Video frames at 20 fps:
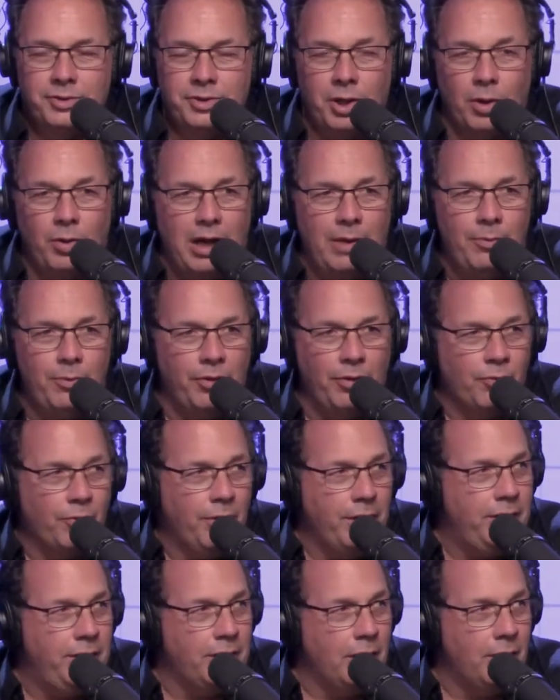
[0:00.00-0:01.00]
So I'm with
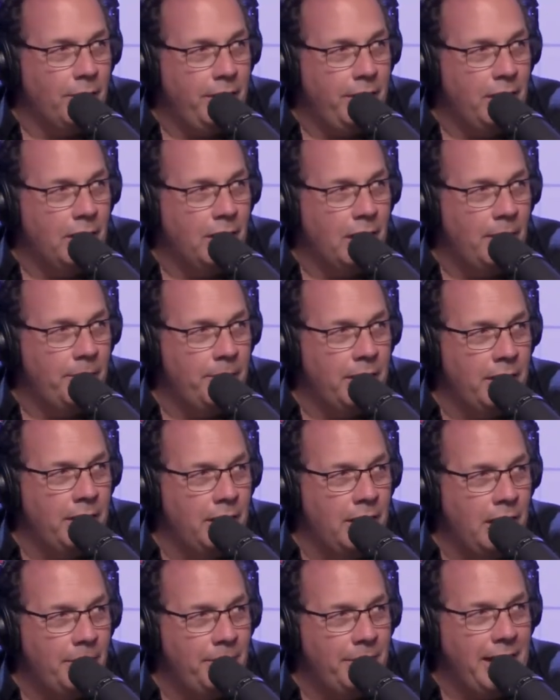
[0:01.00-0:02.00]
Rico here. I'm
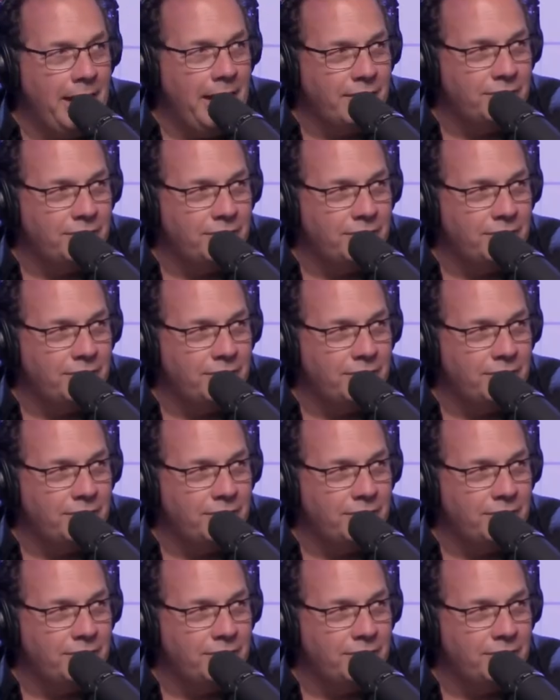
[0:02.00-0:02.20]
gonna